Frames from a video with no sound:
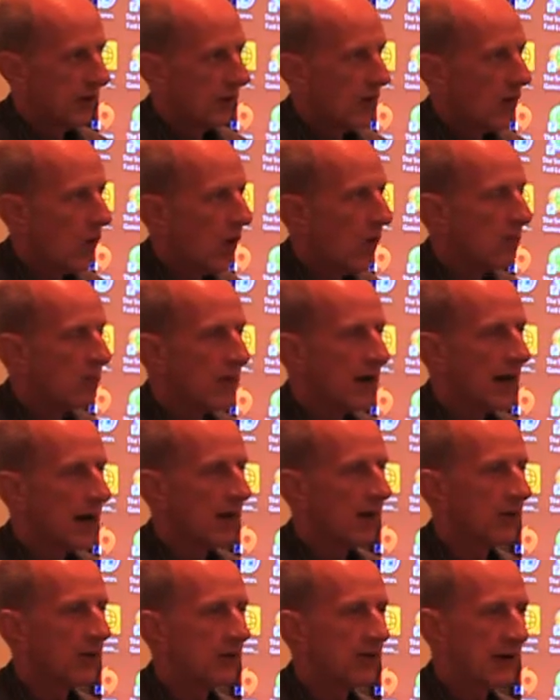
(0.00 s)

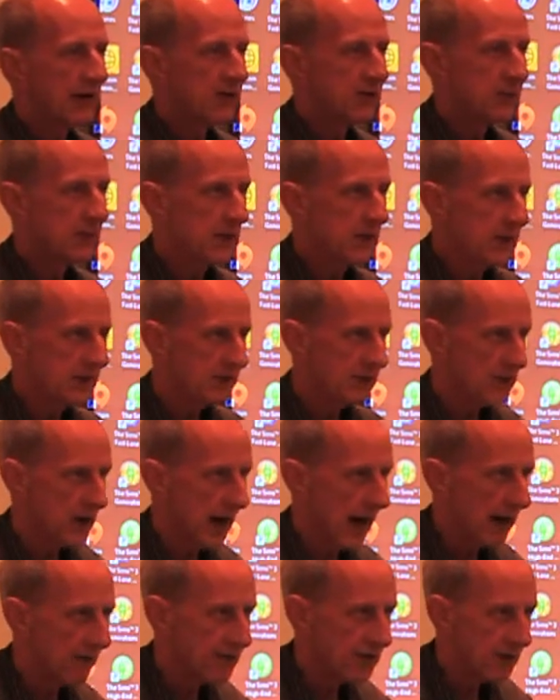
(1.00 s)
hometown of H.P.
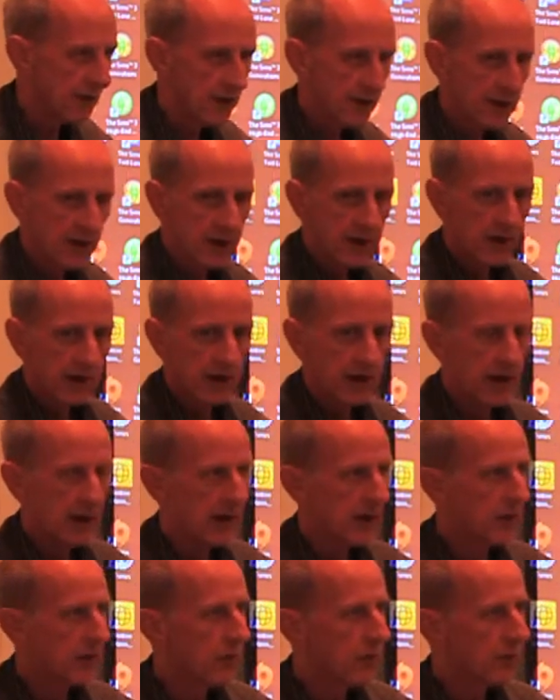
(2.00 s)
Lovecraft.
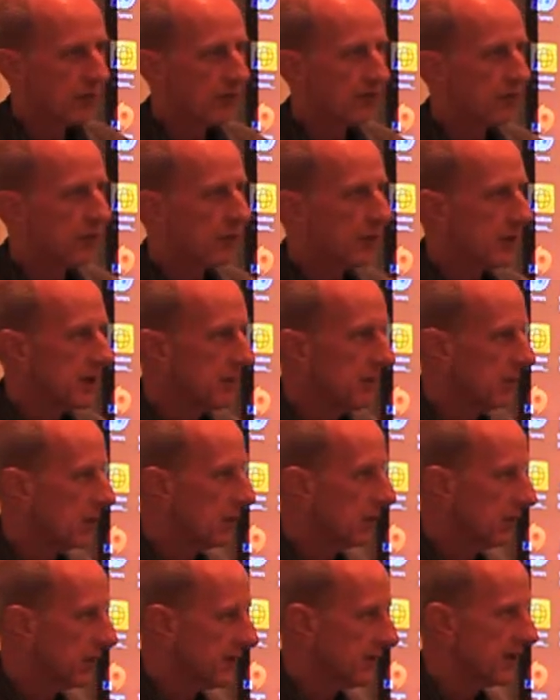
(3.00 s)
And there were still people
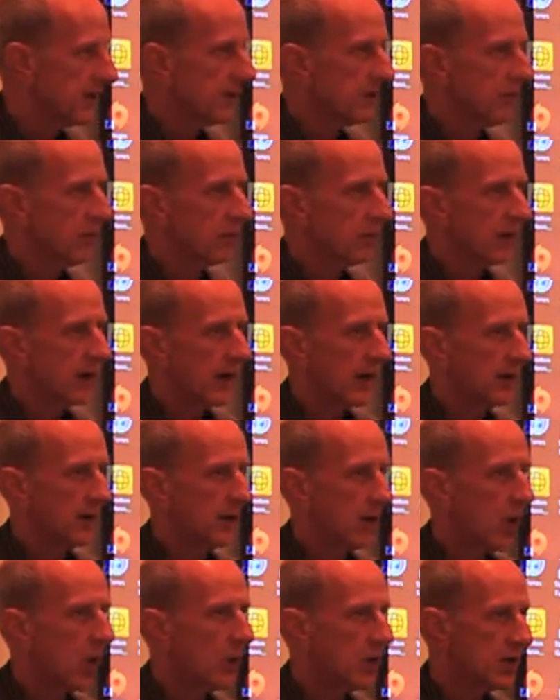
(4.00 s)
living who had
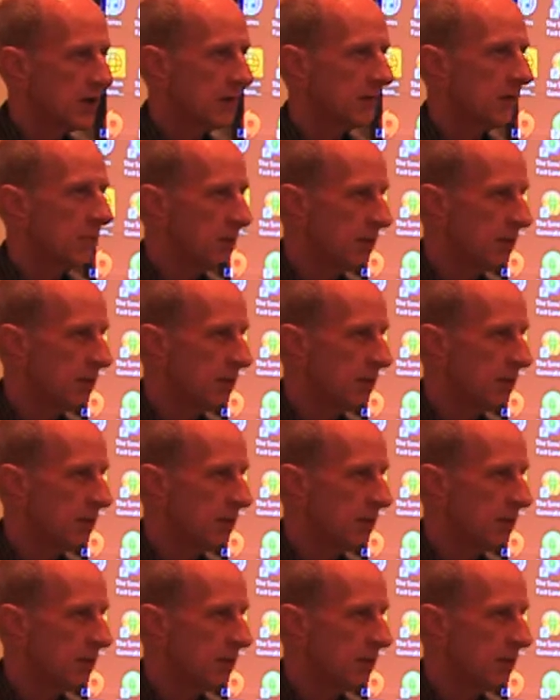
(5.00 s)
known him in